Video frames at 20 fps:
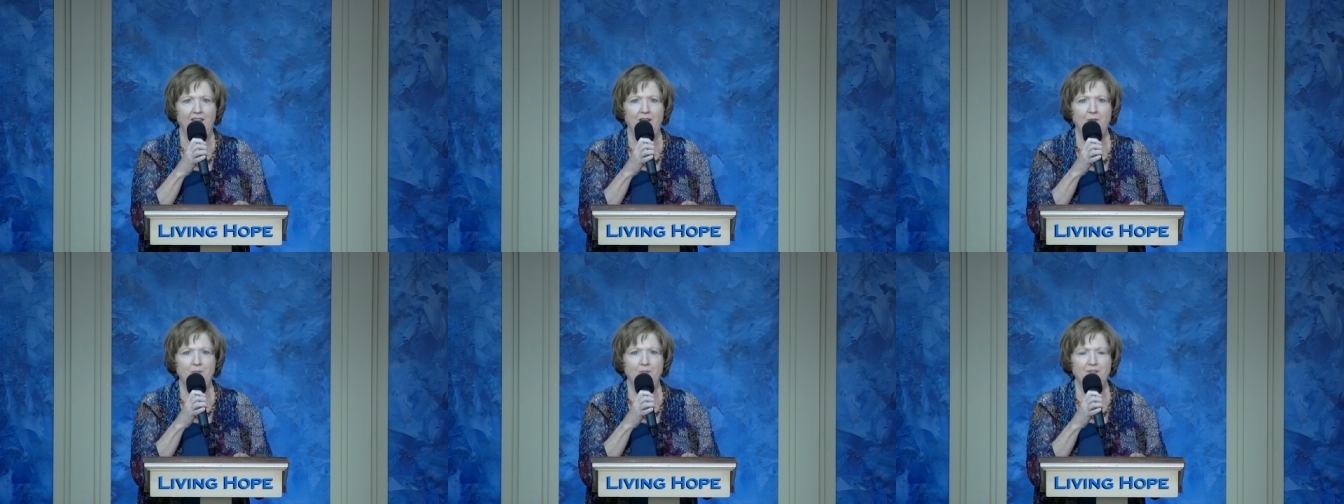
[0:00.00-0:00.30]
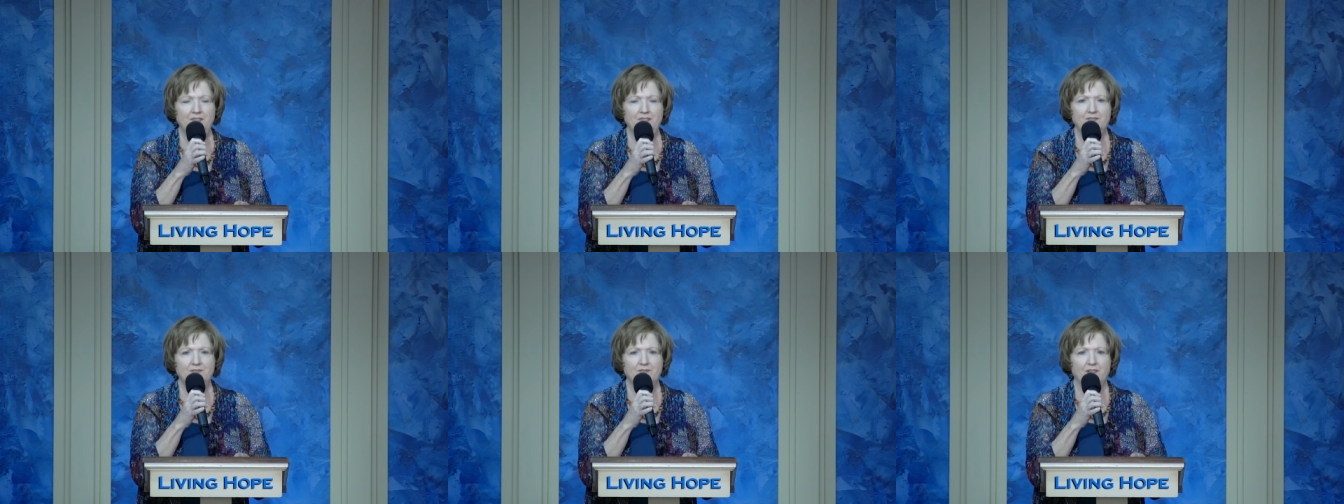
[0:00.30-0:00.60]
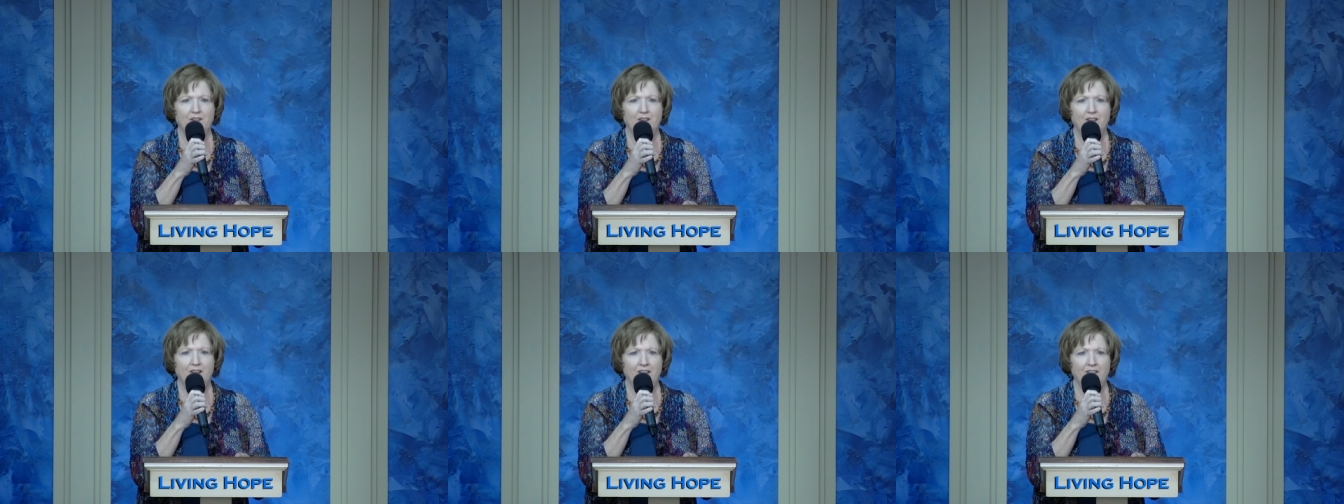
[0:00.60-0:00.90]
Help us
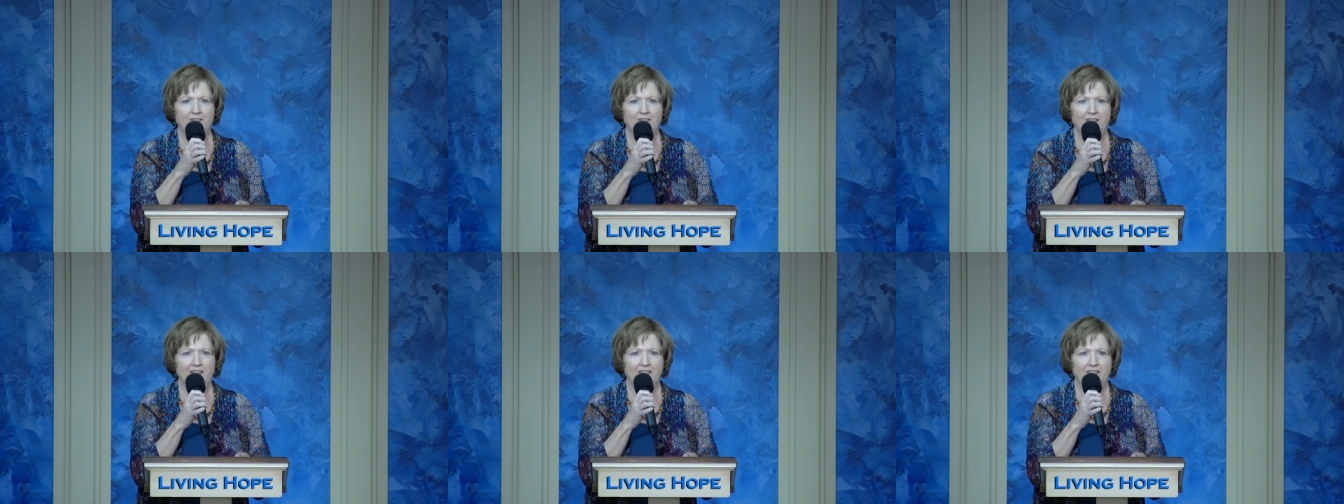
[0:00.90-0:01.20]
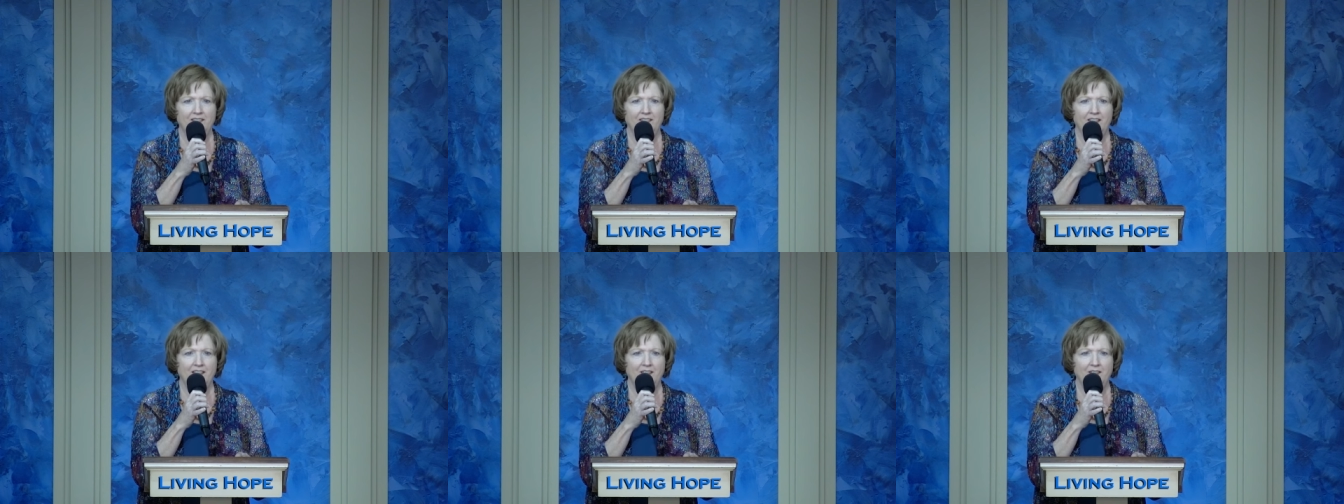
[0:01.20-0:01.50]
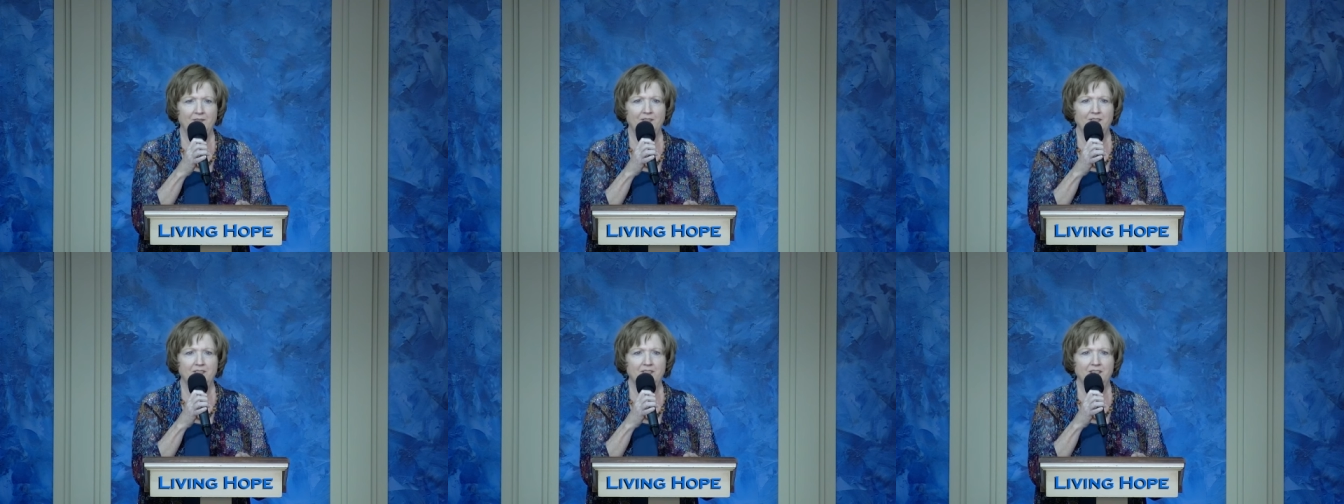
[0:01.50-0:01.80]
draw on that
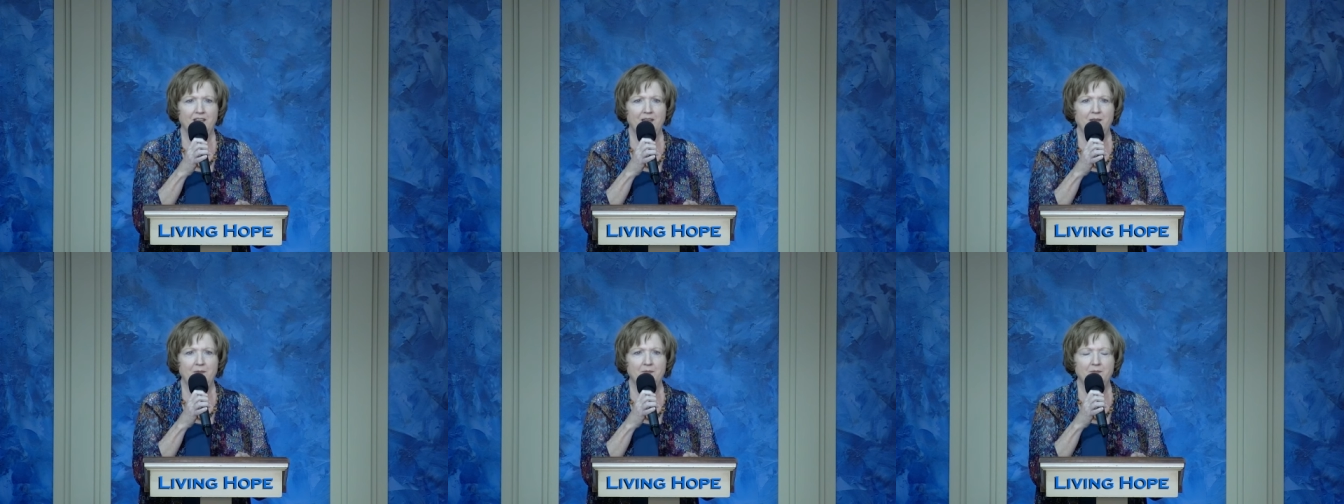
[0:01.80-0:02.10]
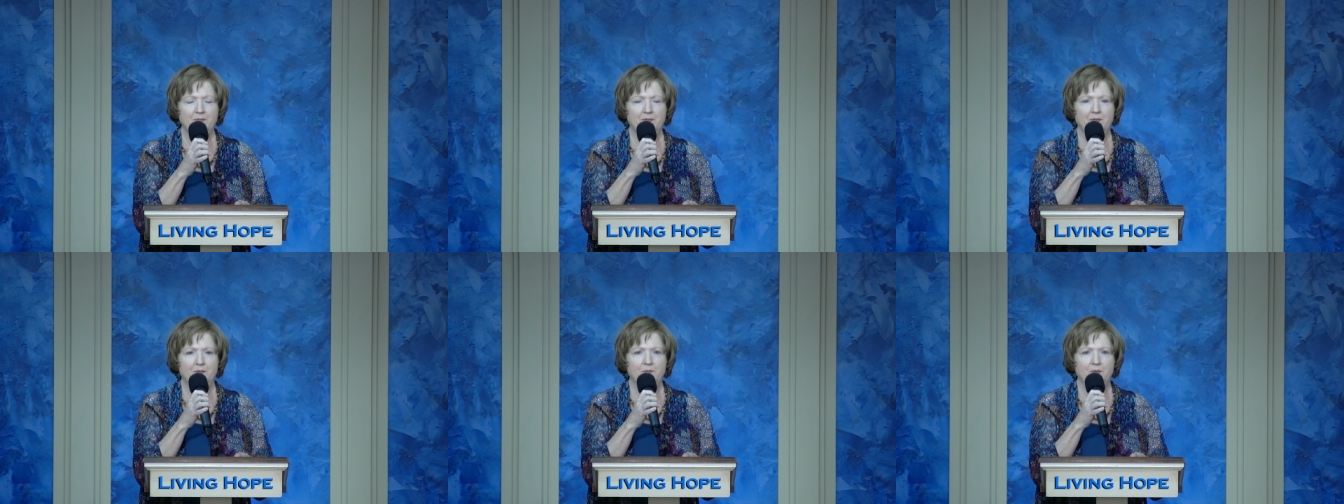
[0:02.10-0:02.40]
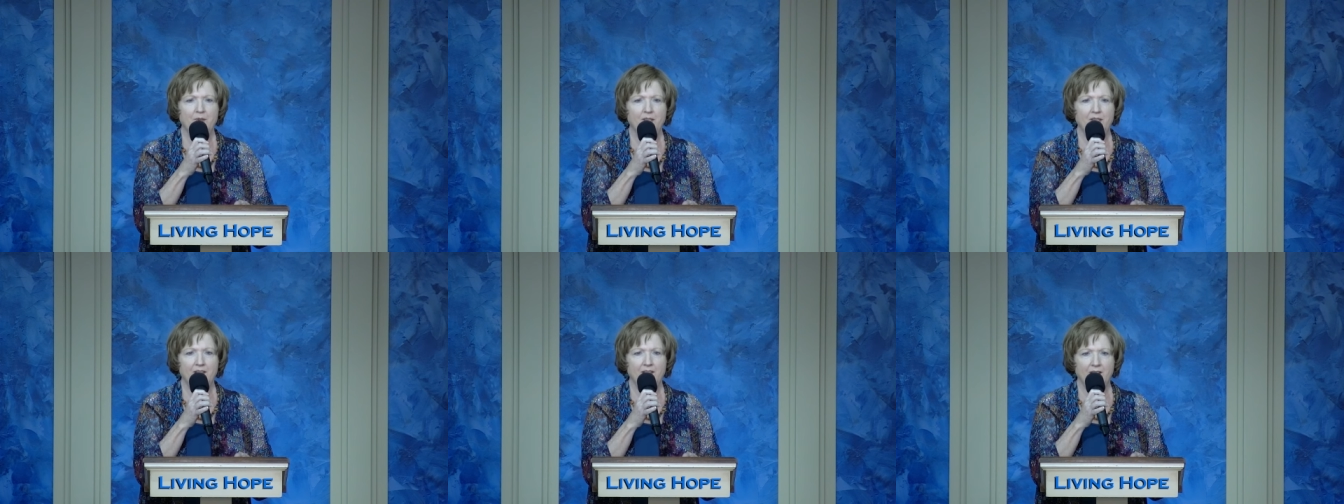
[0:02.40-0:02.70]
love in times
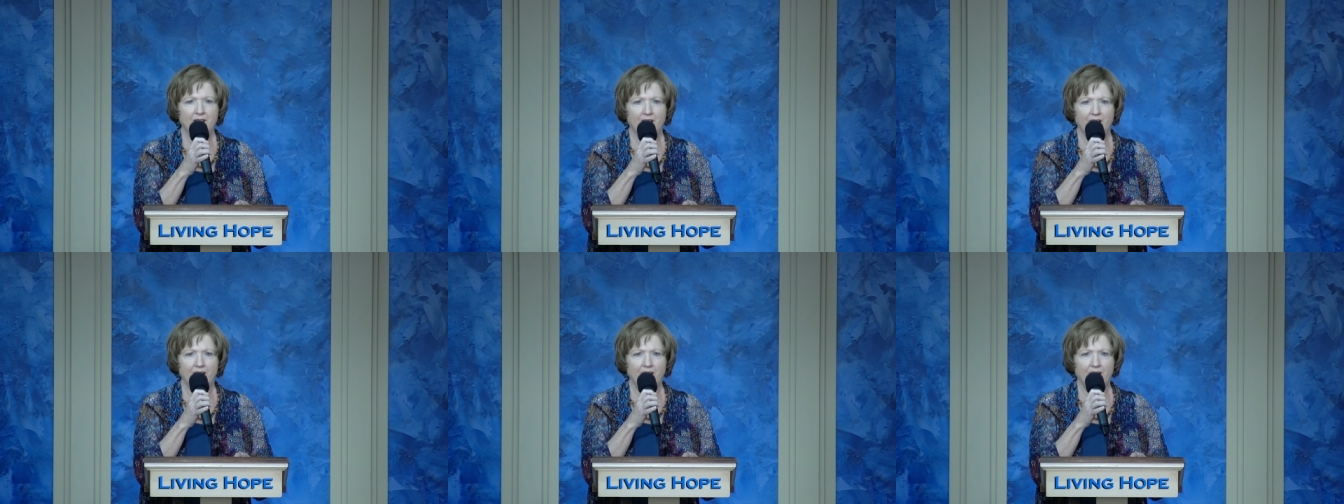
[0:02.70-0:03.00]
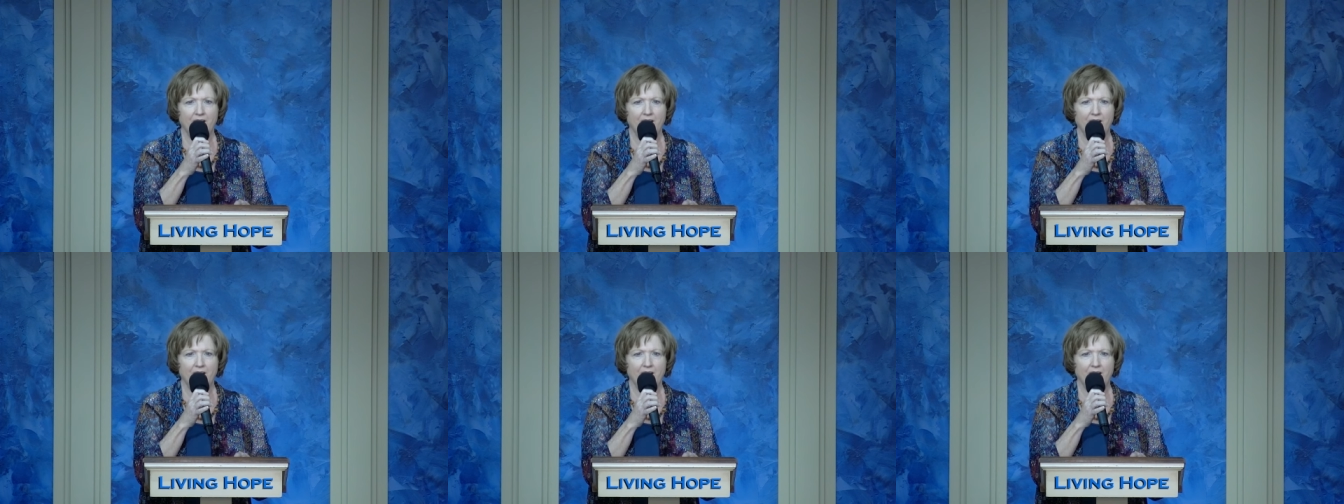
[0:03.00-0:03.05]
when we